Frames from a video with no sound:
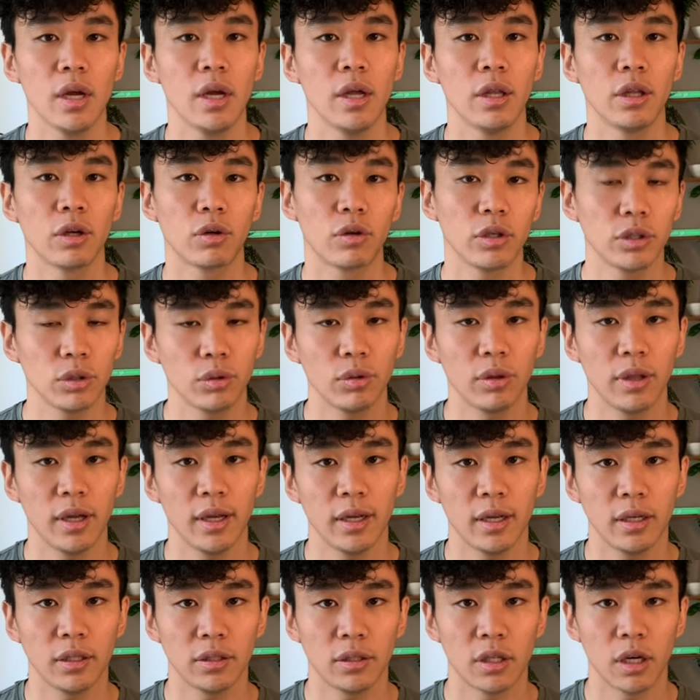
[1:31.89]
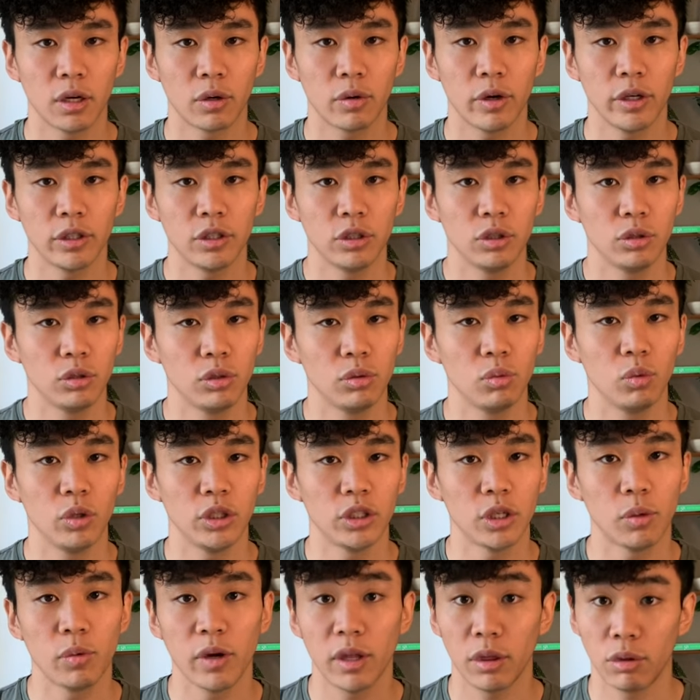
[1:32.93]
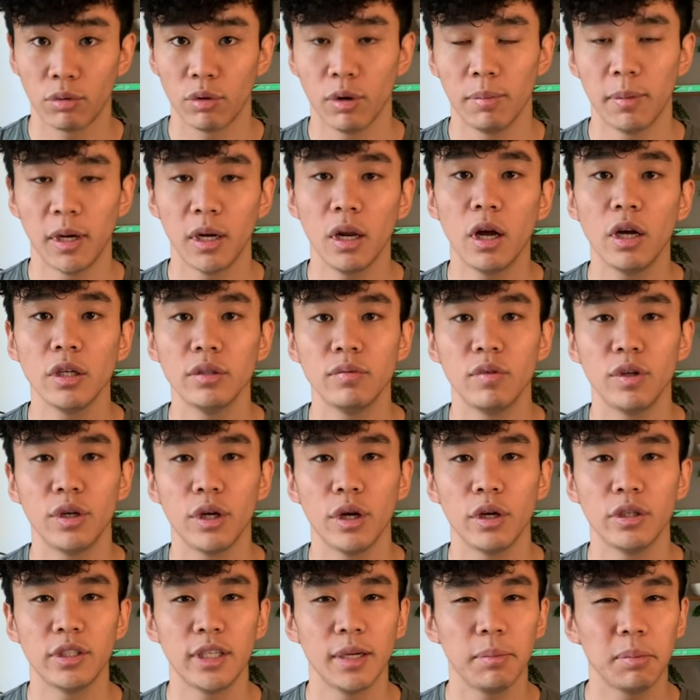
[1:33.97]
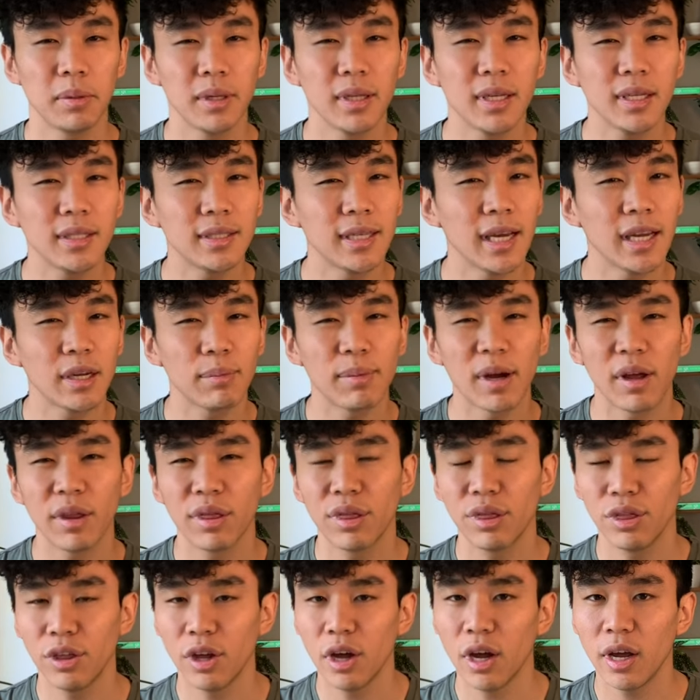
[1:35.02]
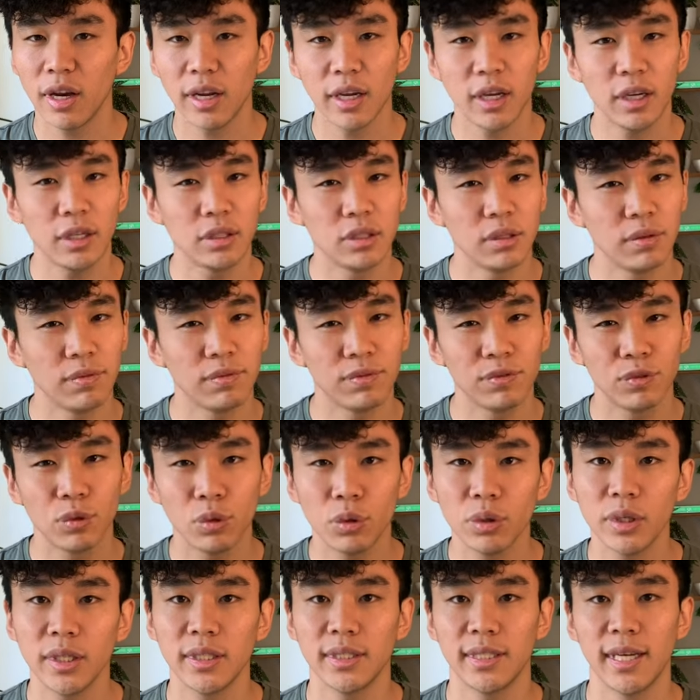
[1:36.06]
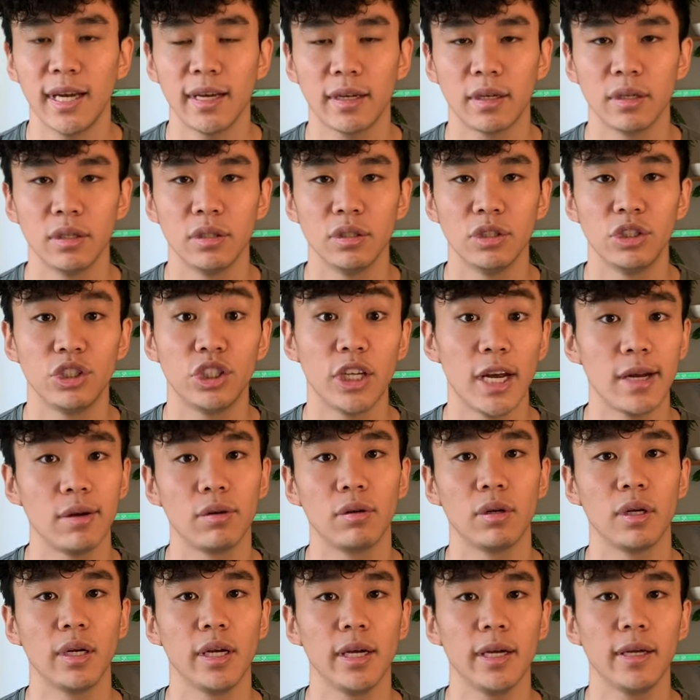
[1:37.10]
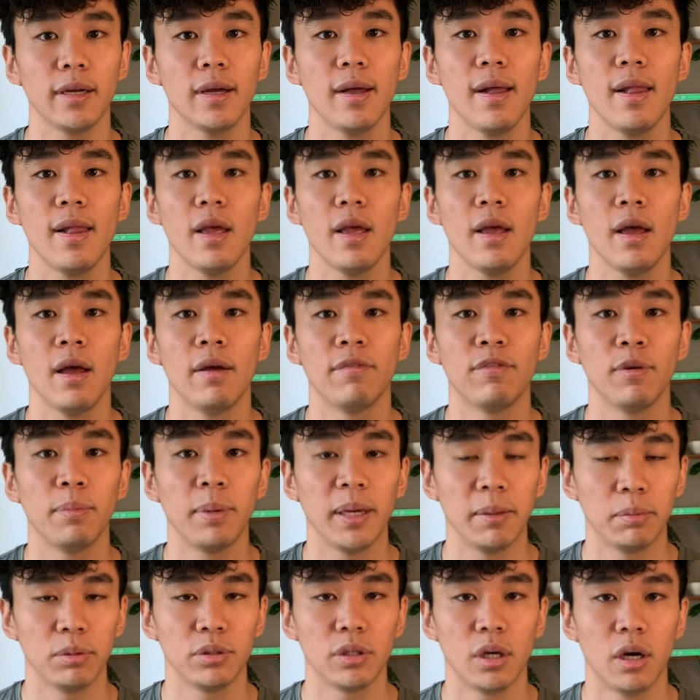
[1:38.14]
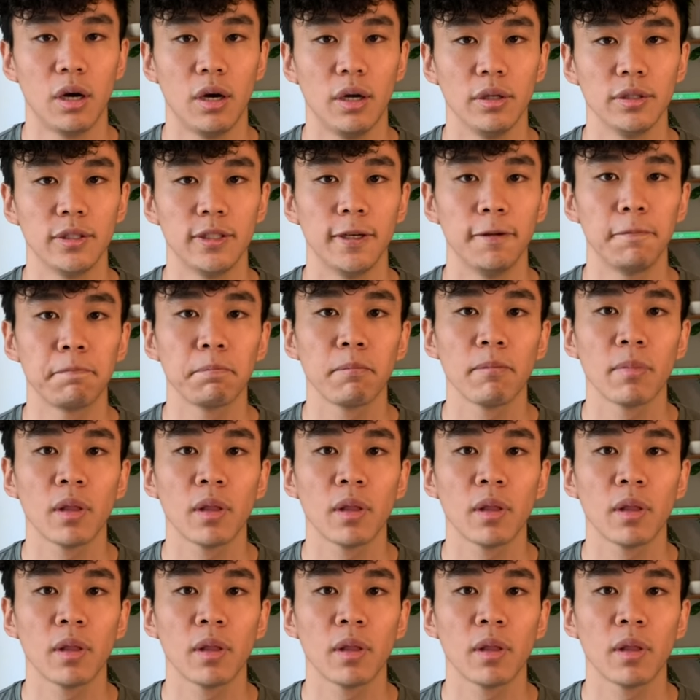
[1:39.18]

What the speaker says: The critical thinking style questions, which I went through in my last video, typically take about 30 to 40 seconds generally for people to answer.